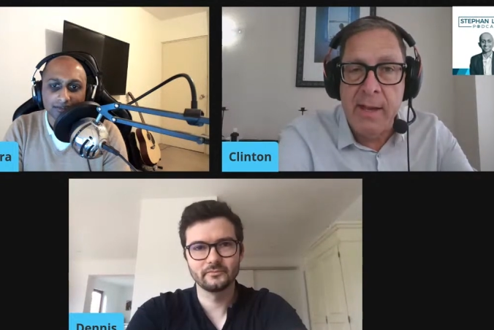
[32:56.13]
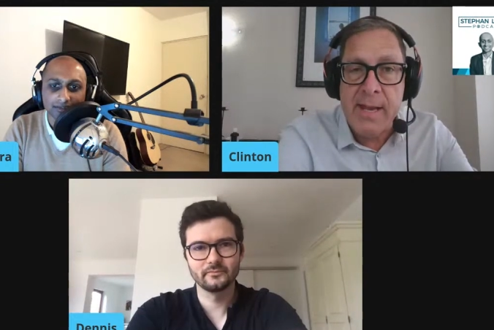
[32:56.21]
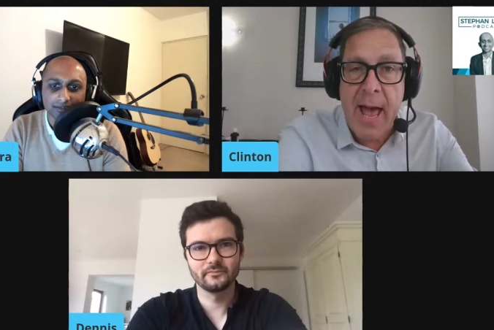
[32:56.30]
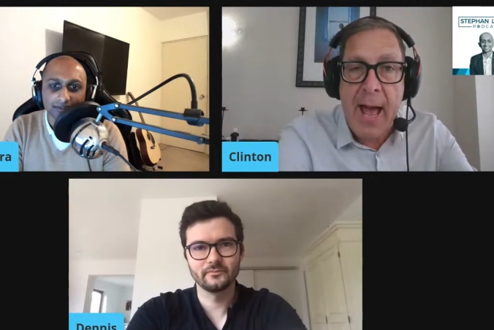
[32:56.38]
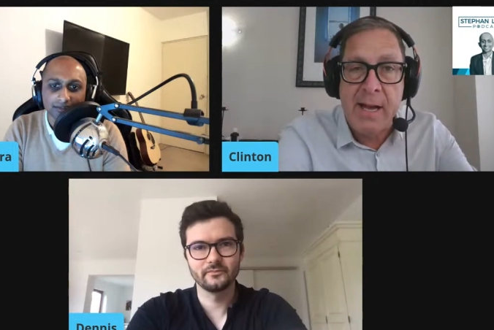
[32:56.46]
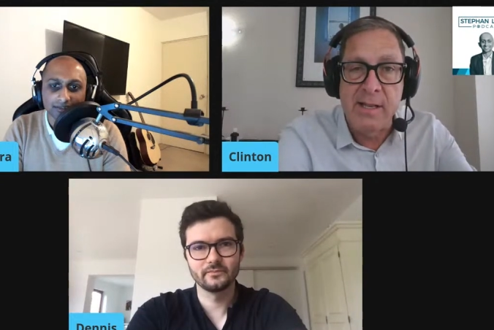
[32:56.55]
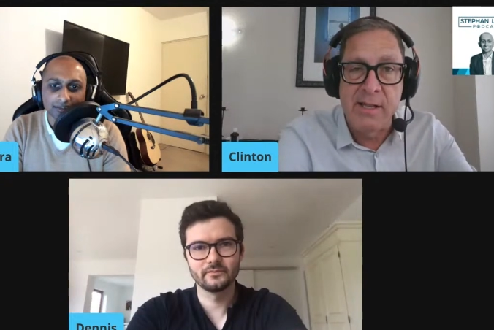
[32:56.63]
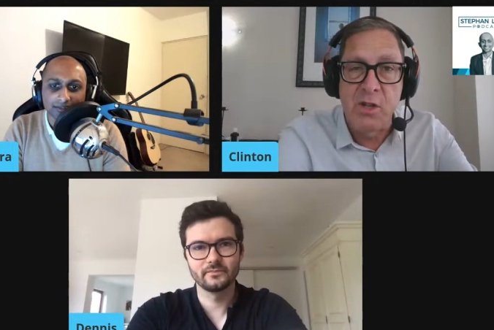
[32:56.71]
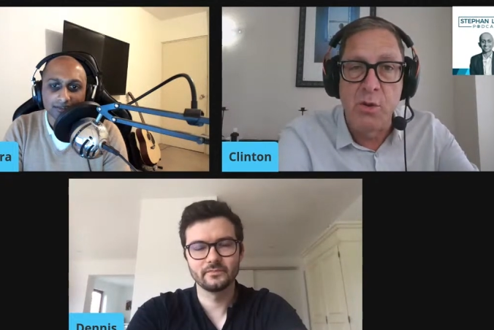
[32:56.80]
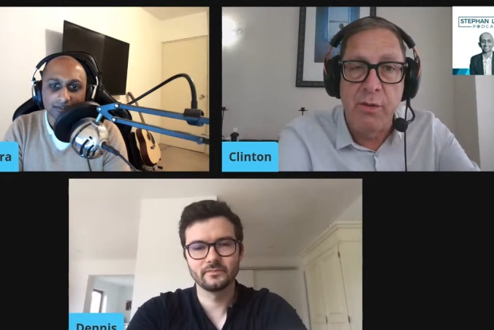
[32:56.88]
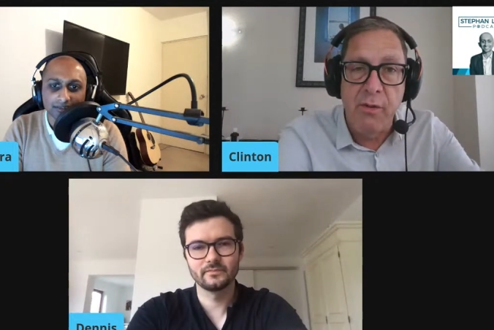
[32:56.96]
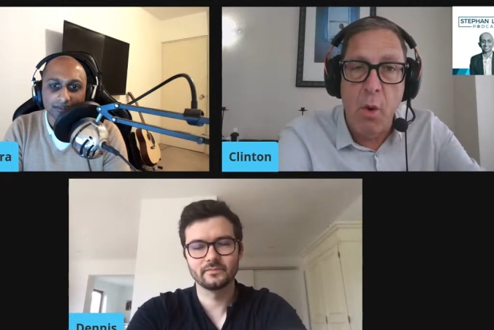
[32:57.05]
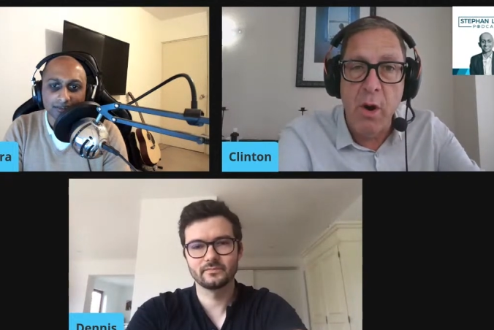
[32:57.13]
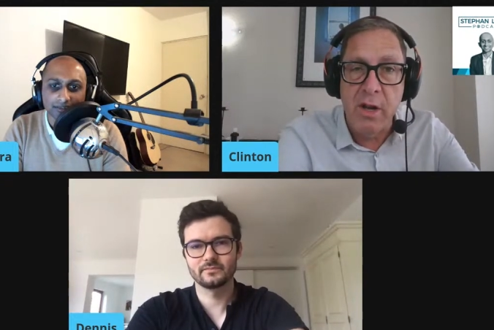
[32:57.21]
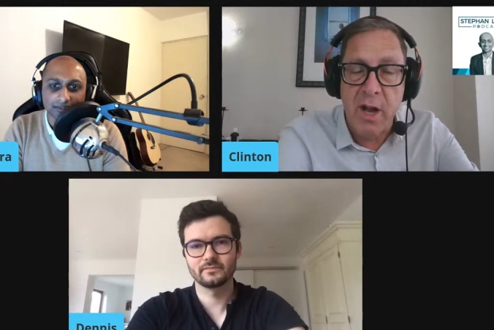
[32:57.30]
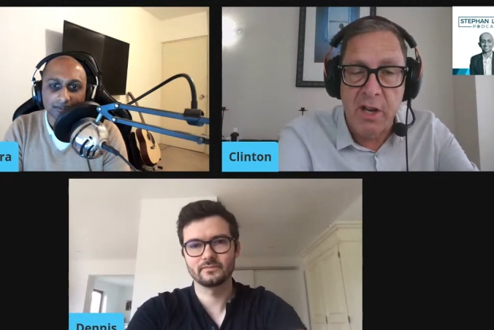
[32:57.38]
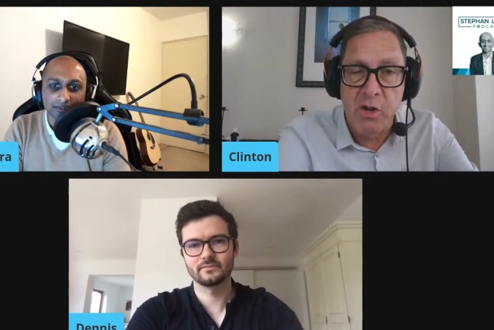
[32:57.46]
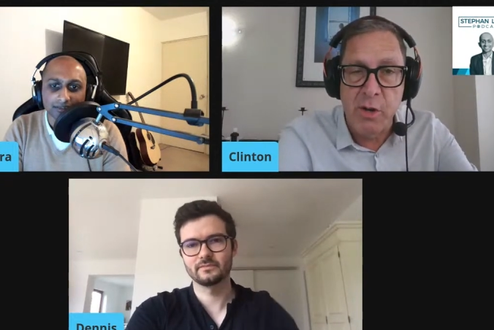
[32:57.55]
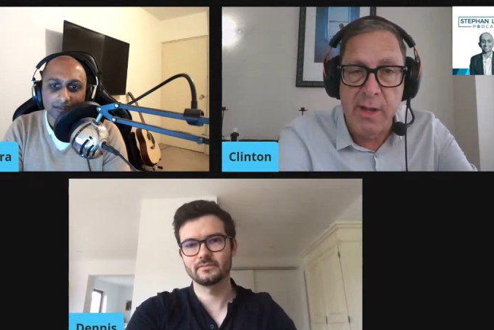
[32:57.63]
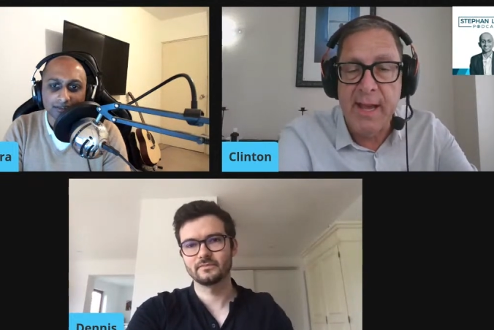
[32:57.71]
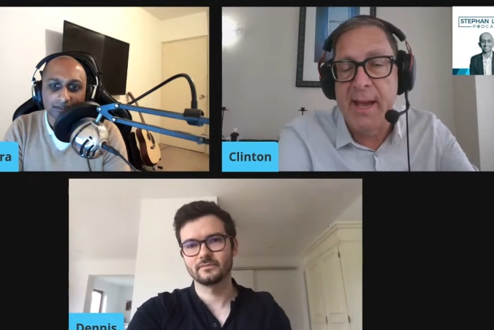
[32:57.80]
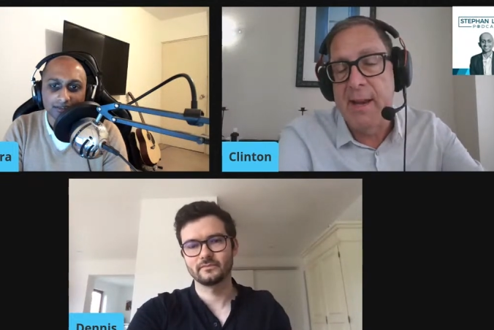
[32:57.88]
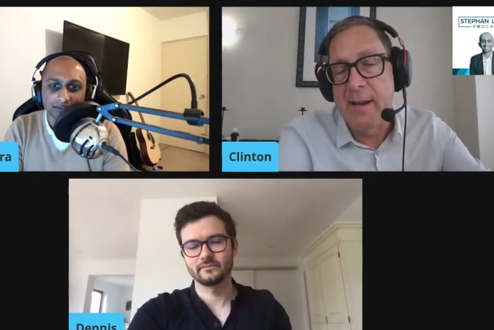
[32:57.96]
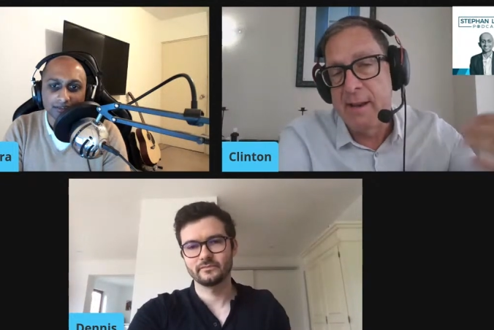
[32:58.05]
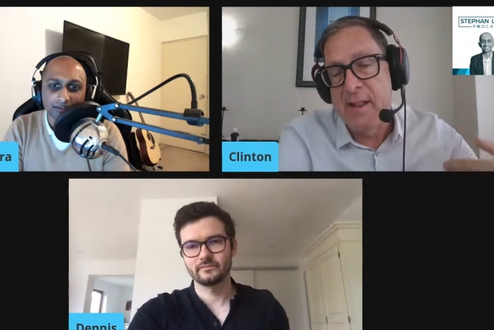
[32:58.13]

Speaker 1: in taxes to a foreign country, they get